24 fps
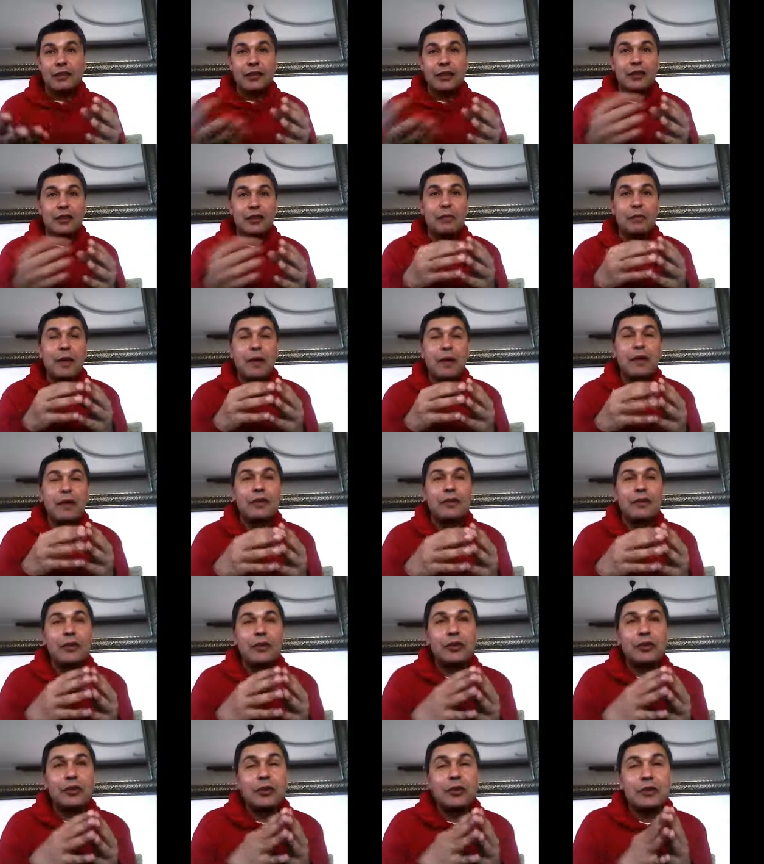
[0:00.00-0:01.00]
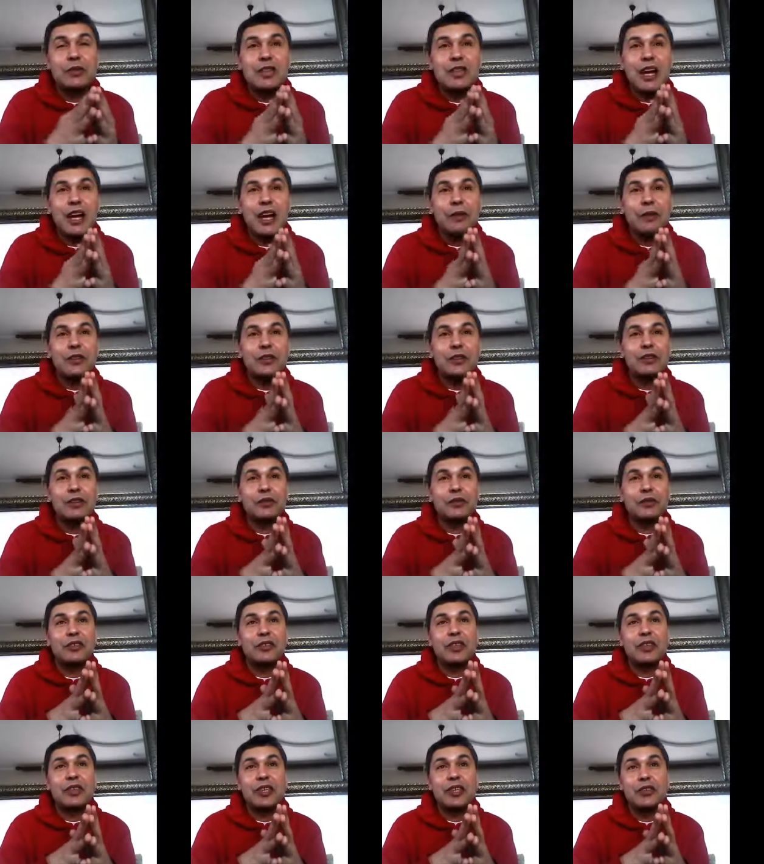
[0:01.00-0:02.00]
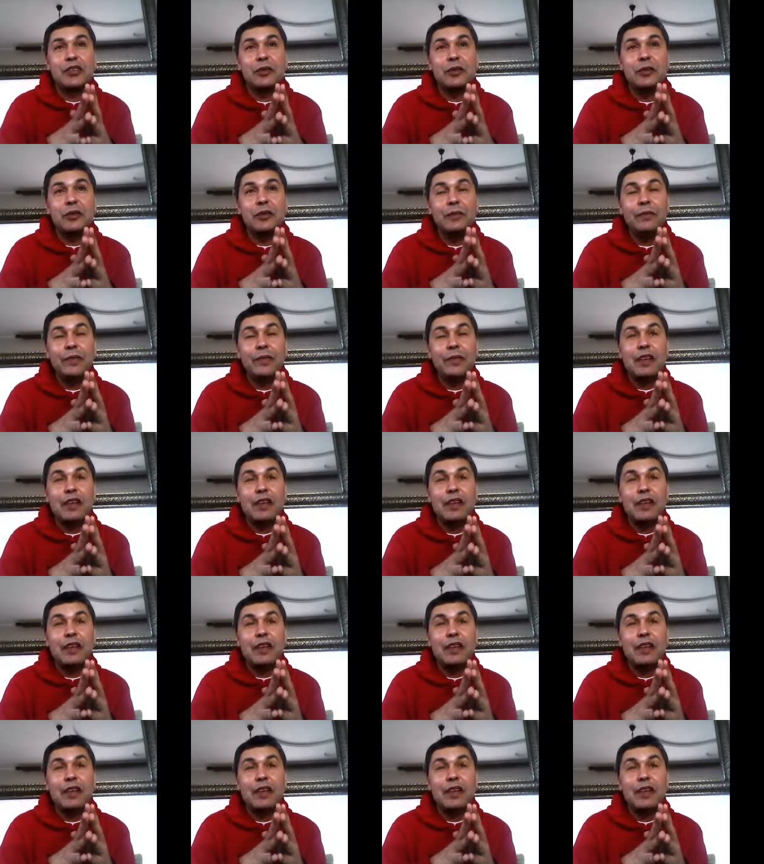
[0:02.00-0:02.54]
it depends on your timing or schedule,